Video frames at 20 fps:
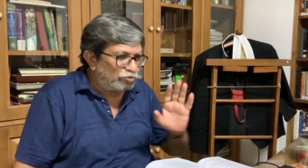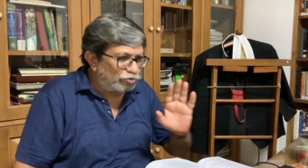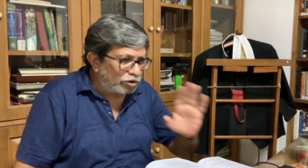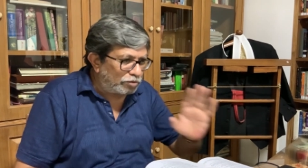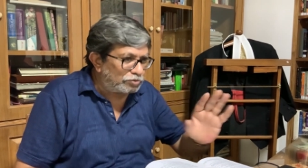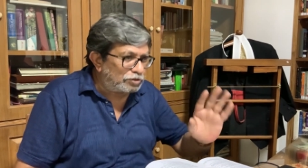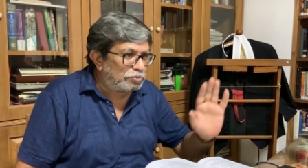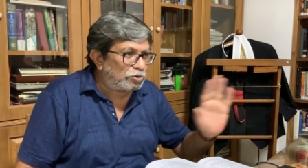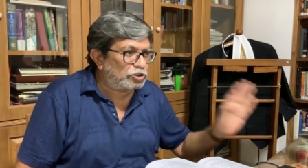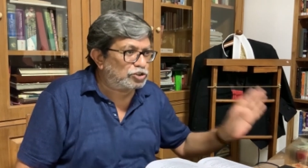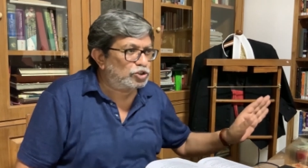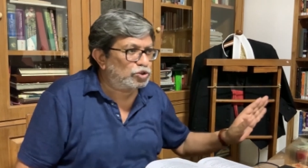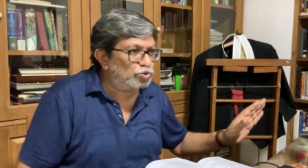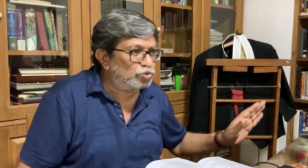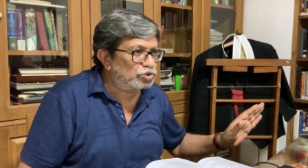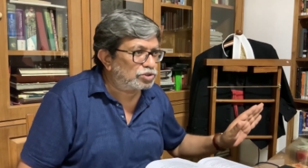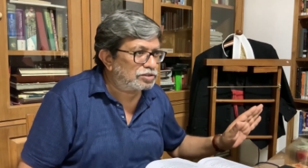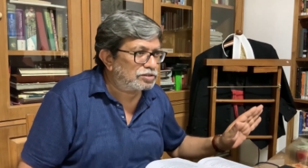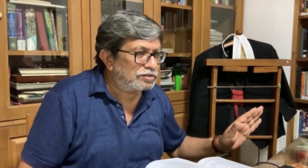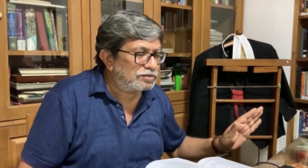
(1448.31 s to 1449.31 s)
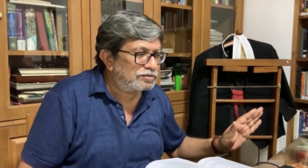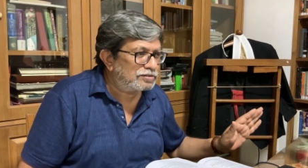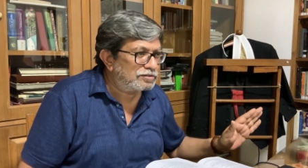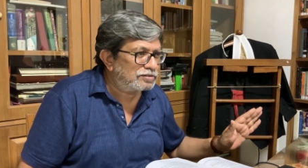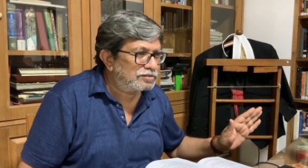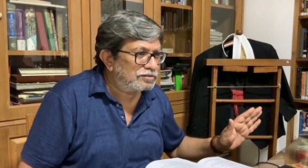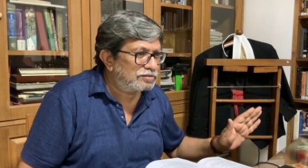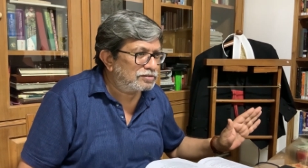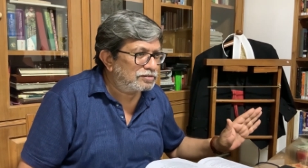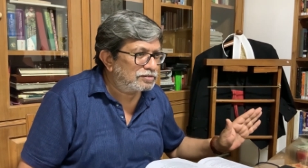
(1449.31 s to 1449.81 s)
from the prosecution
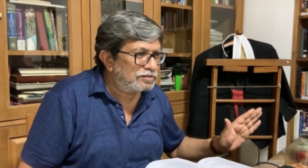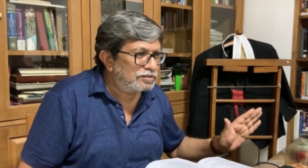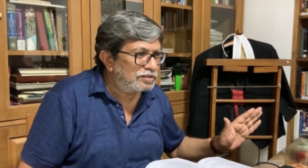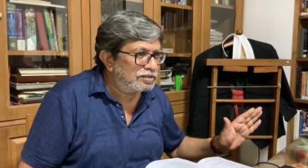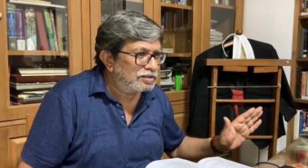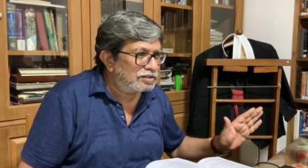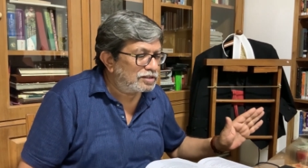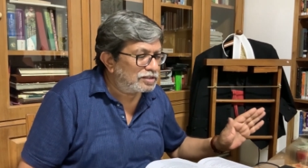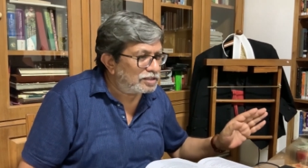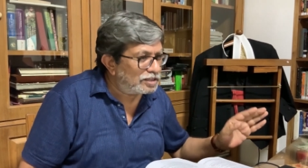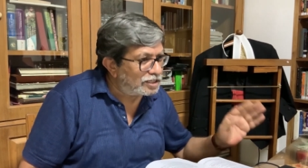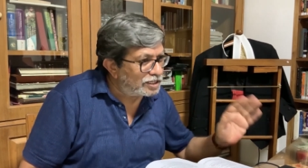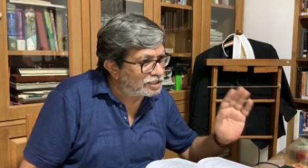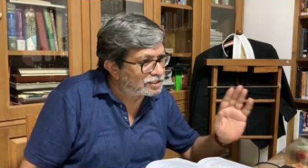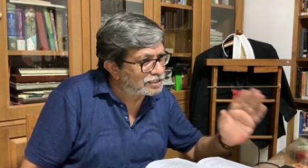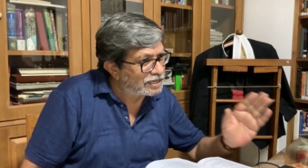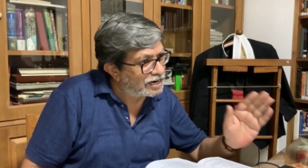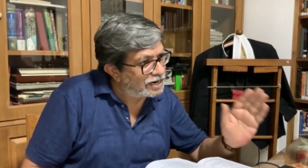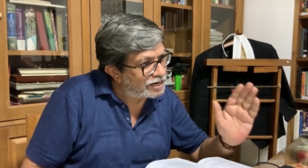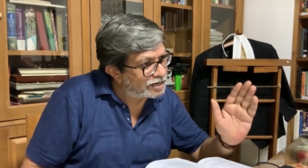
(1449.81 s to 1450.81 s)
is